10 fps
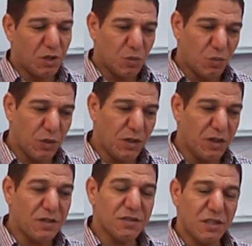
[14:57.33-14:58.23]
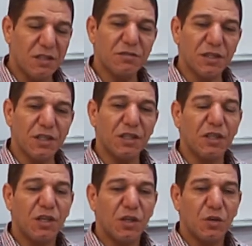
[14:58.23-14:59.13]
where slavery
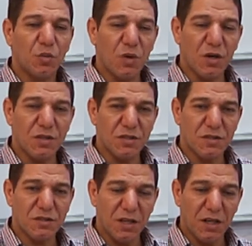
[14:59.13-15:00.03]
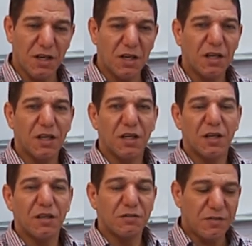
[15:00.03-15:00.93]
was still
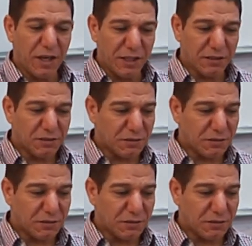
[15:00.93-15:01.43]
valid.